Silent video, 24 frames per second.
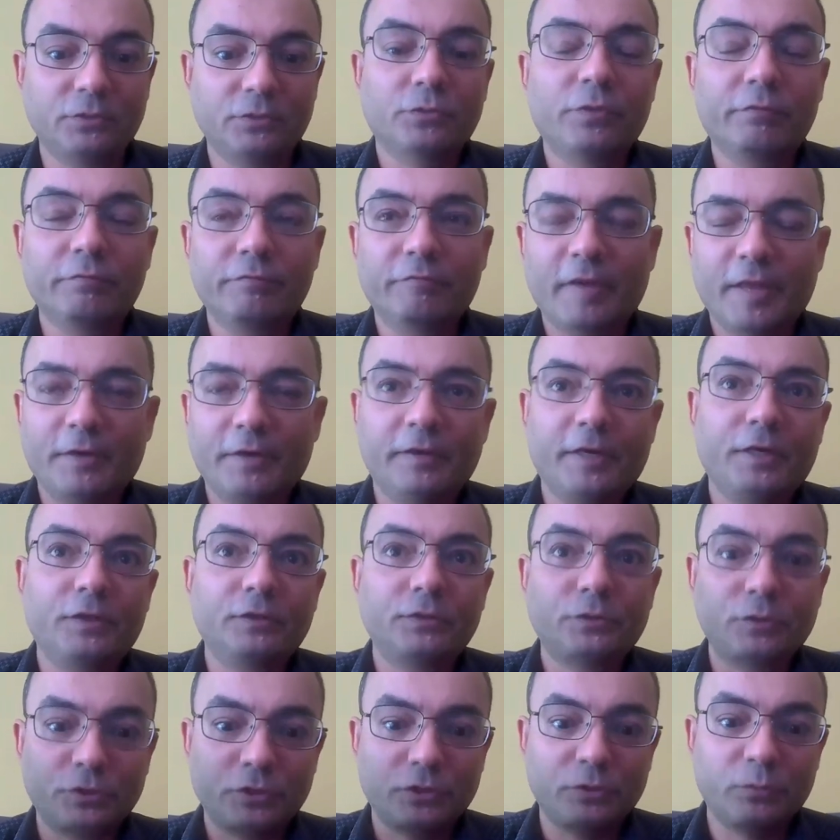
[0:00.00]
So the
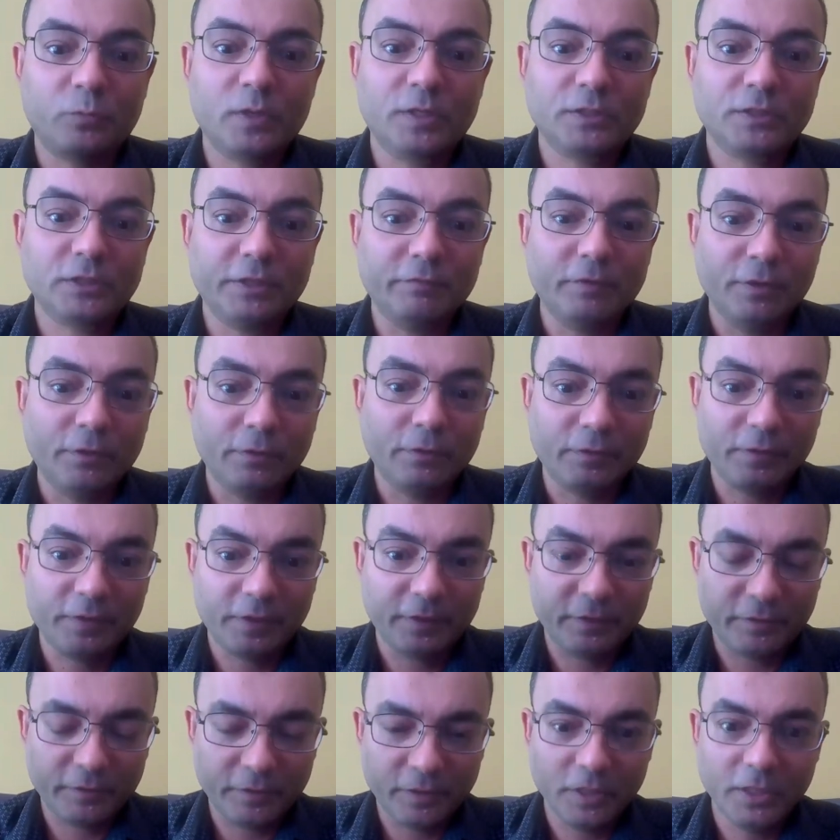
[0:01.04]
federated social networks, even though
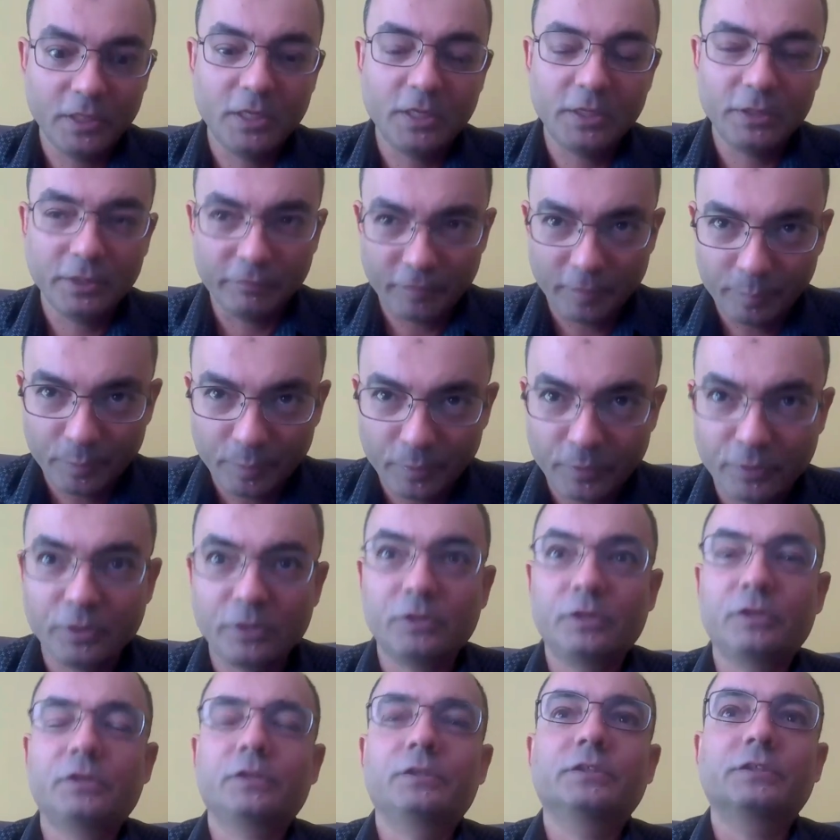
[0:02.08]
they're different
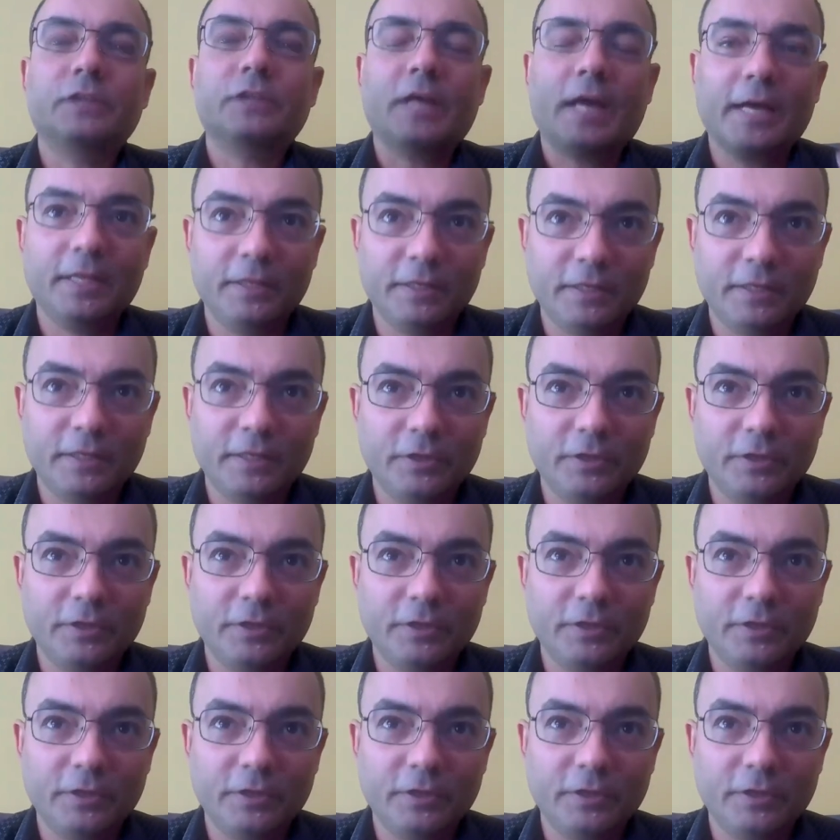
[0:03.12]
protocols uh,